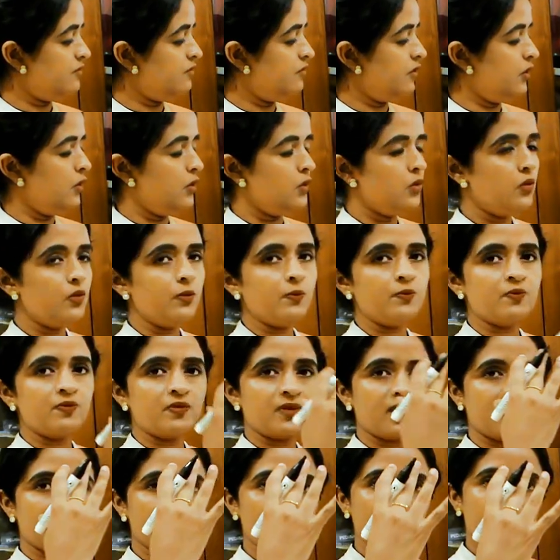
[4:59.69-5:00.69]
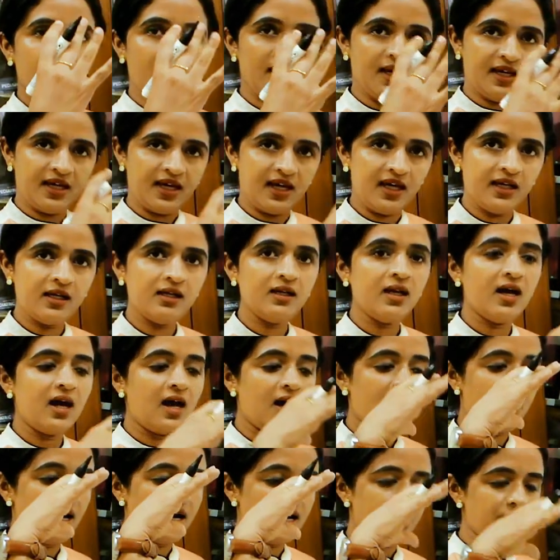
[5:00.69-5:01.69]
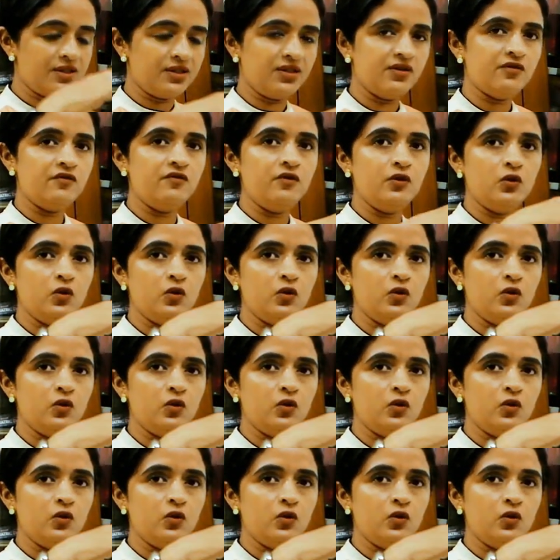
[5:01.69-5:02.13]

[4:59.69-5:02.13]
a view, again, as if